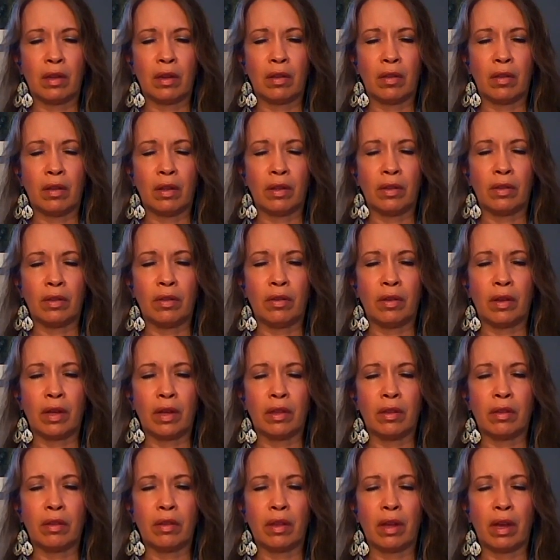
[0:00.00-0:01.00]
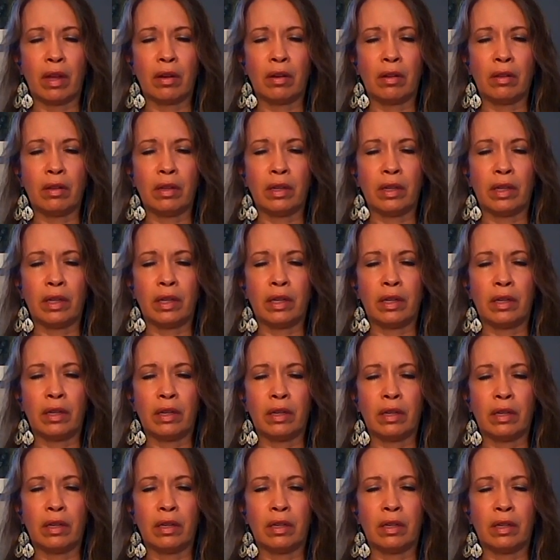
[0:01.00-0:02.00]
As you get settled
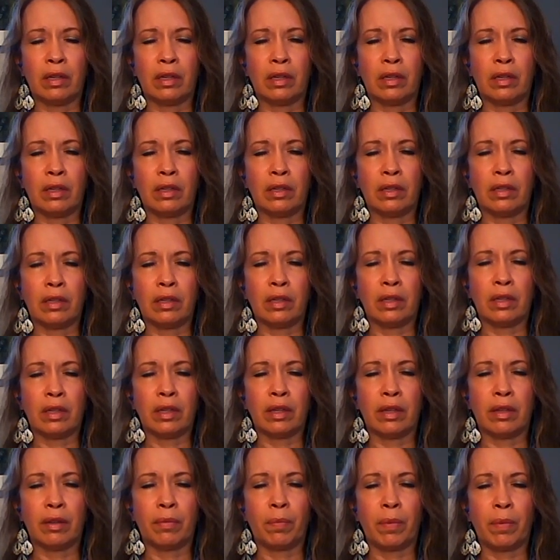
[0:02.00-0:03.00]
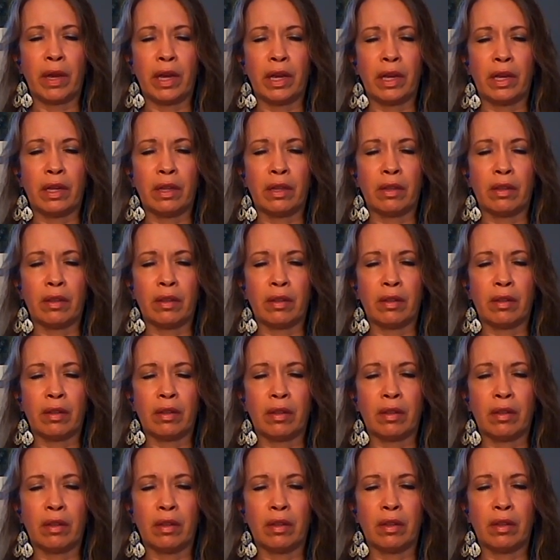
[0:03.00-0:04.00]
in to this space,
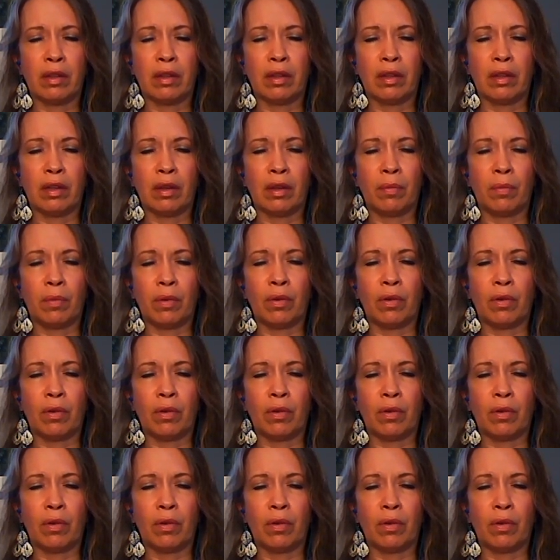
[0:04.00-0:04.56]
I'm